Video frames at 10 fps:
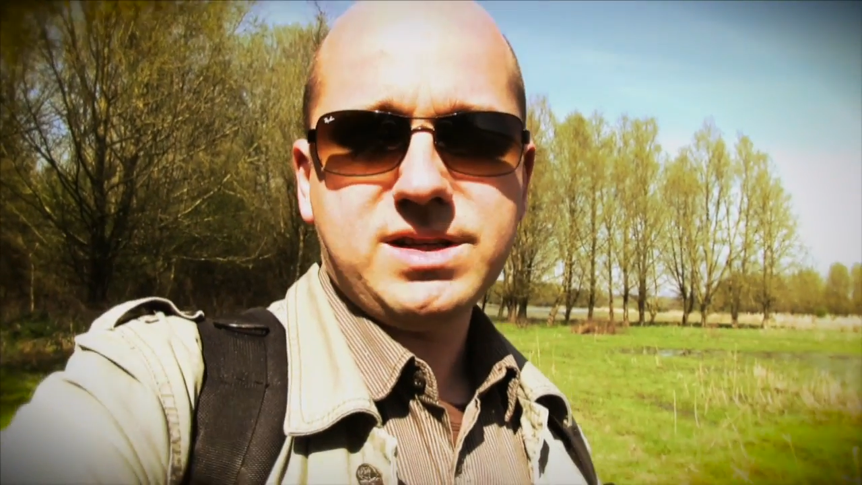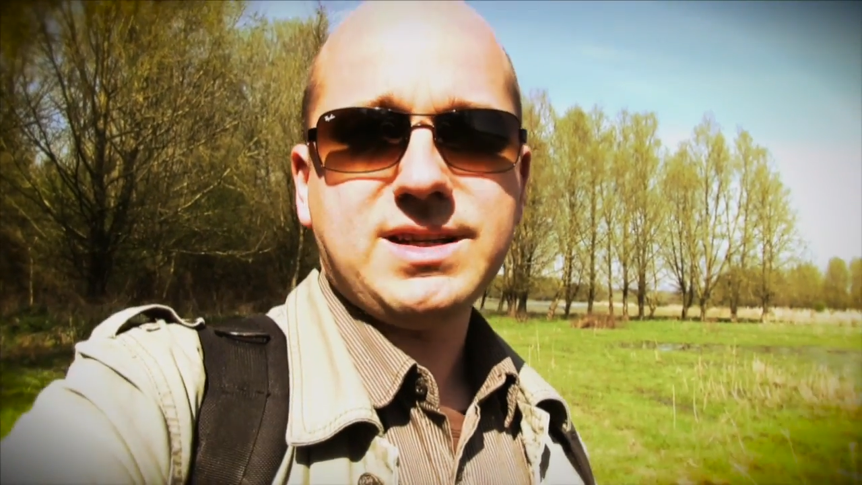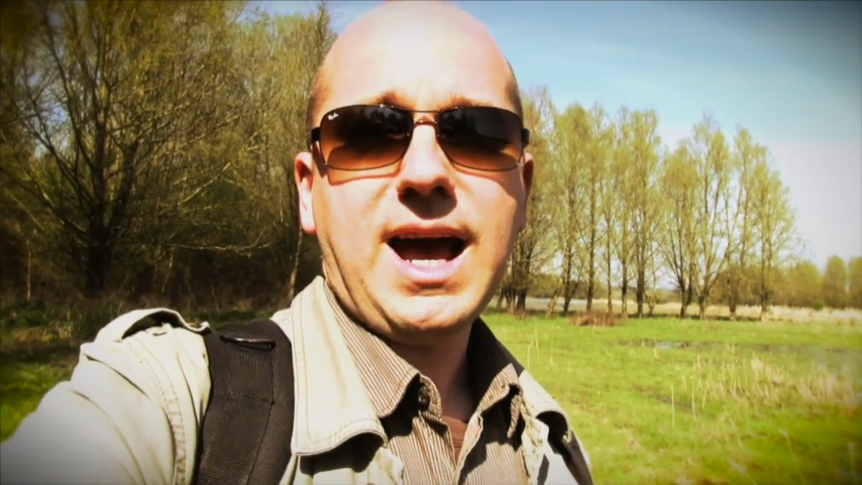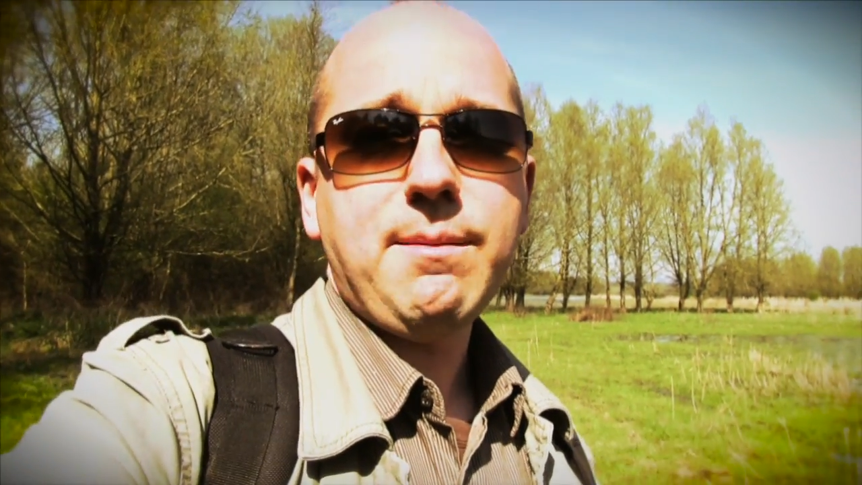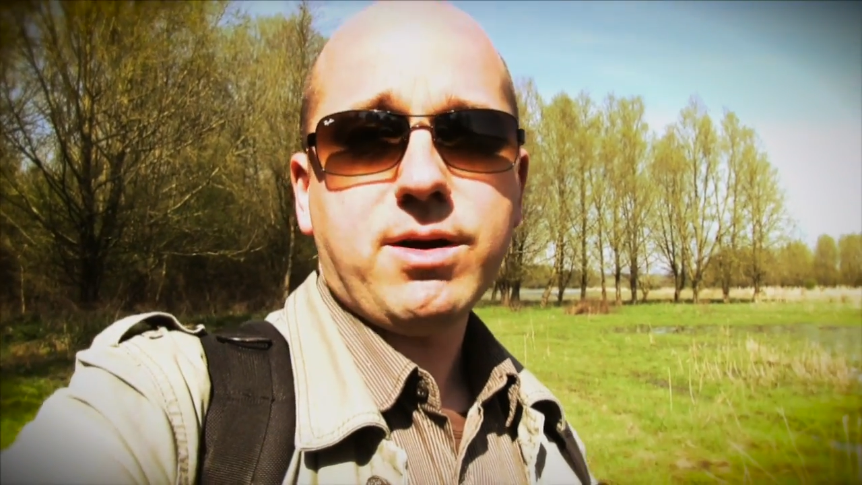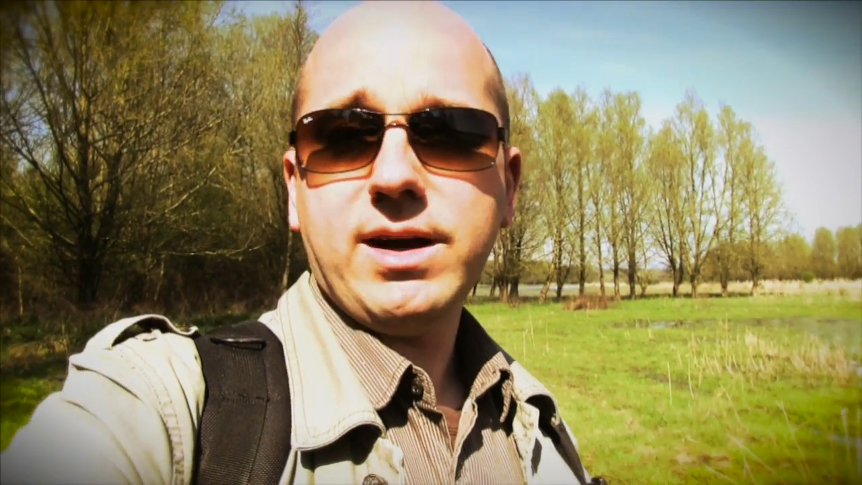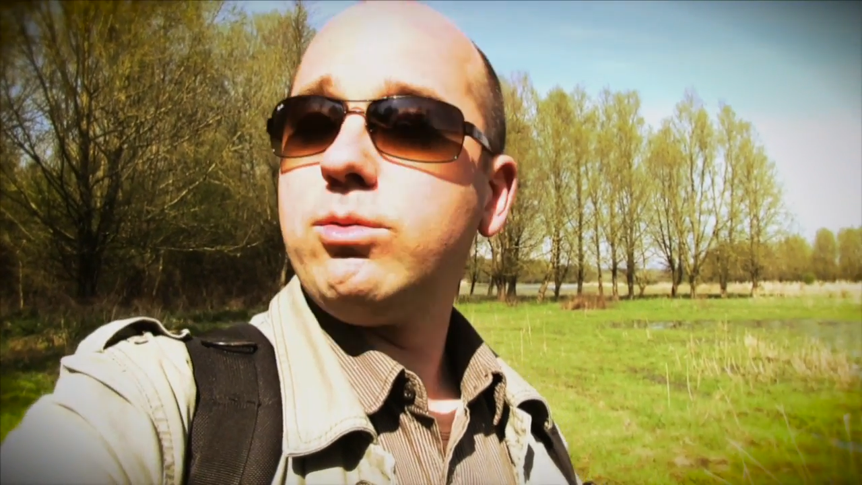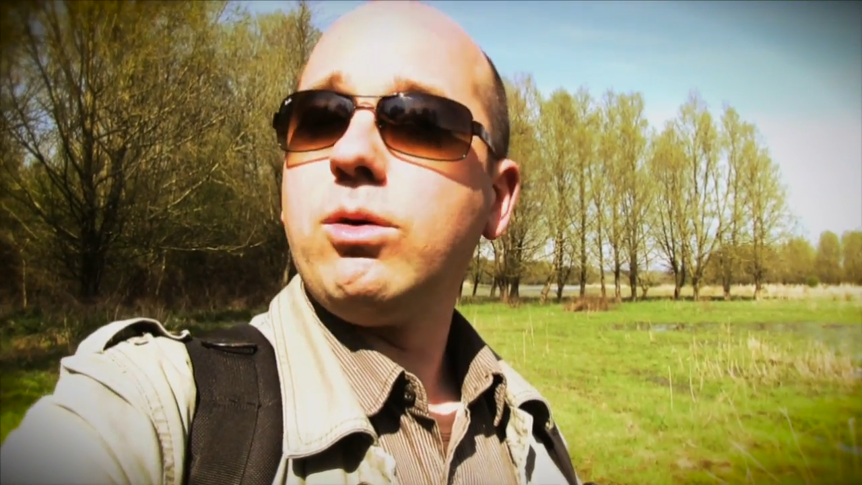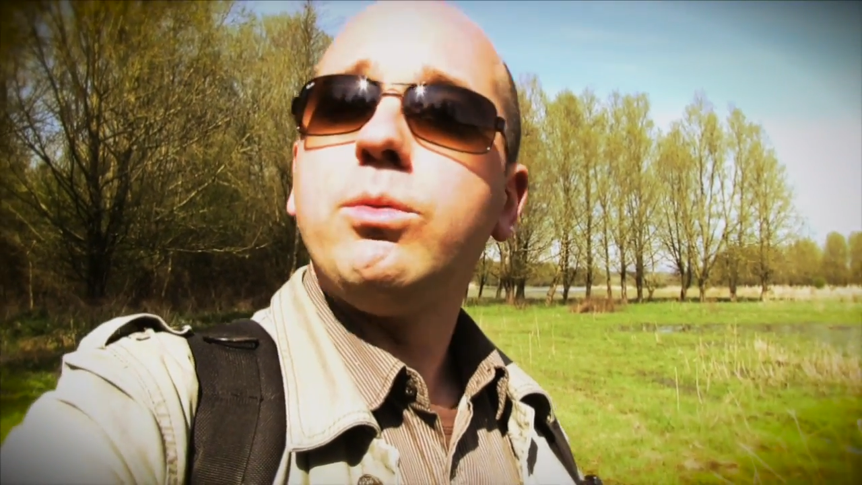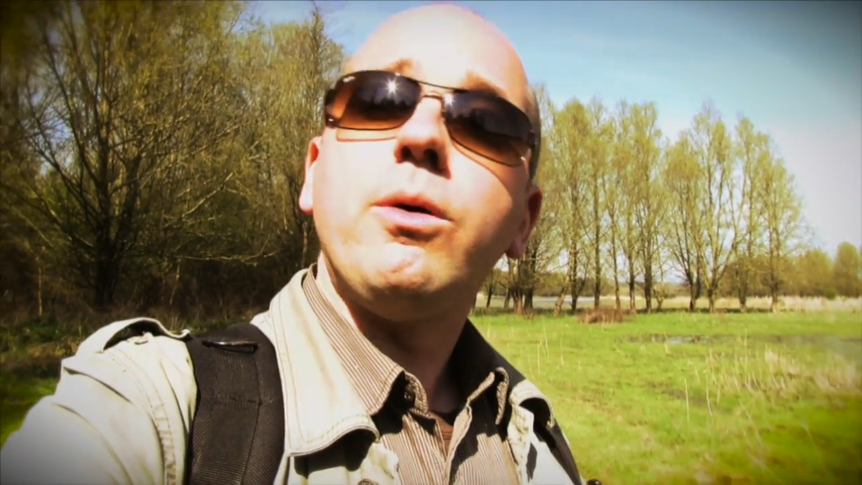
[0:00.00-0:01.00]
this camera,
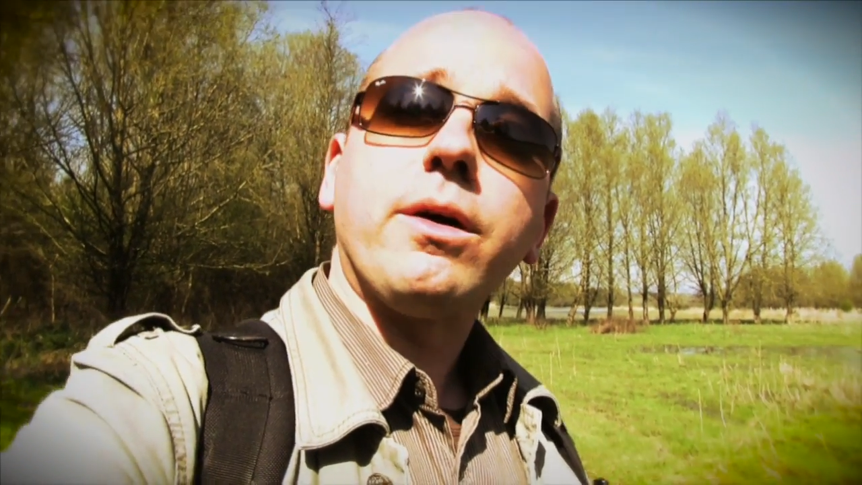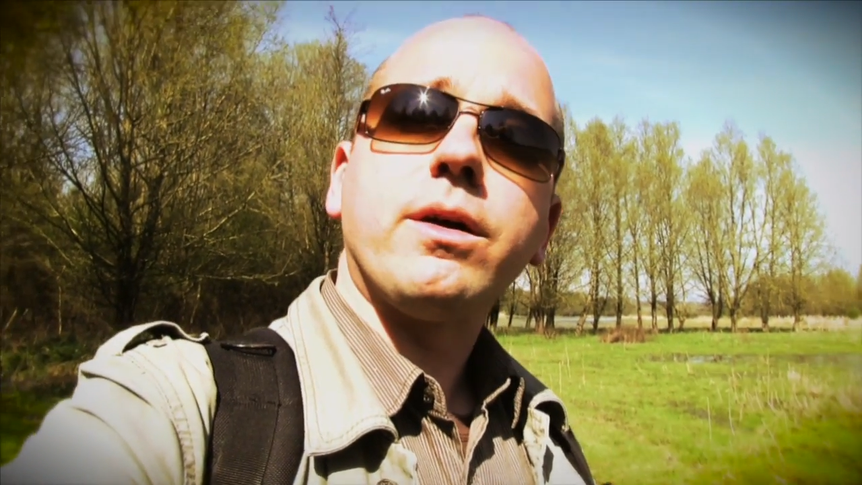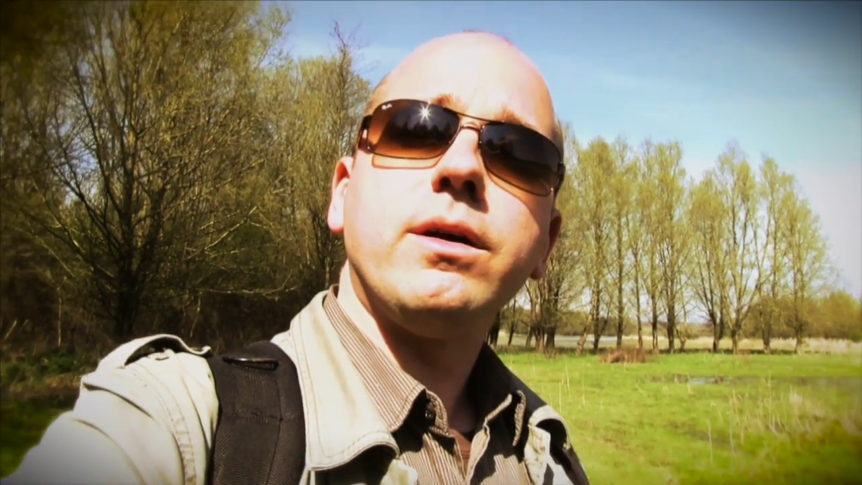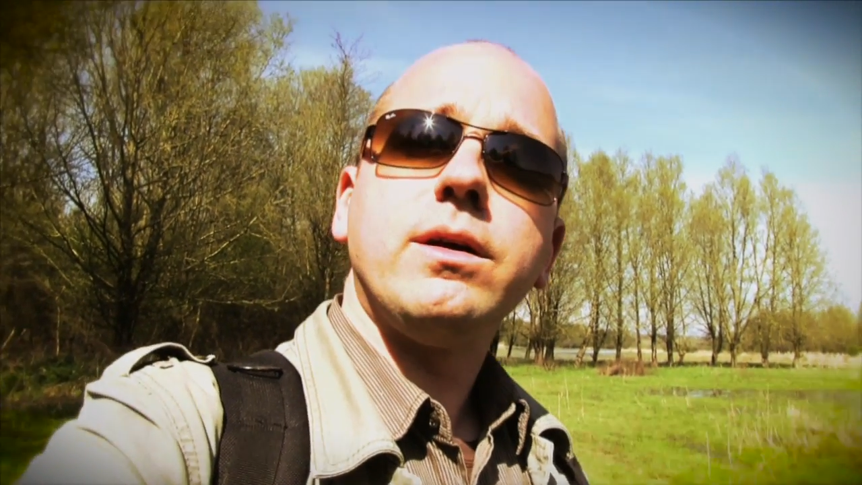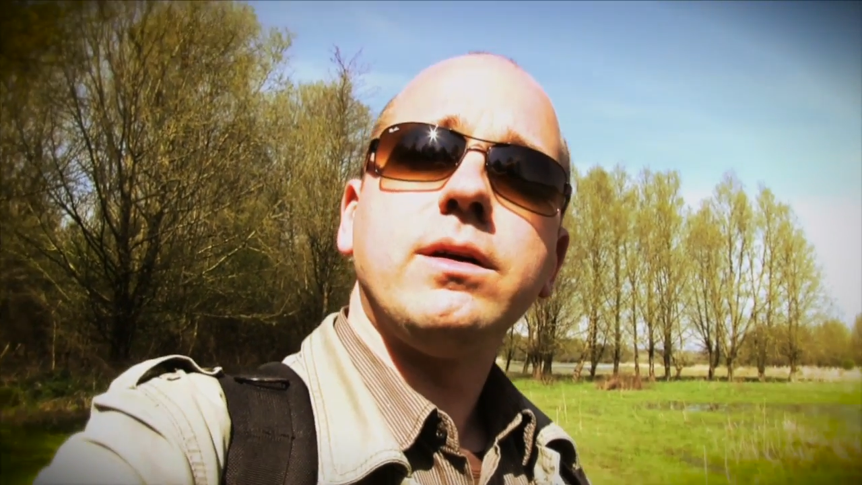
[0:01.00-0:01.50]
it won't work.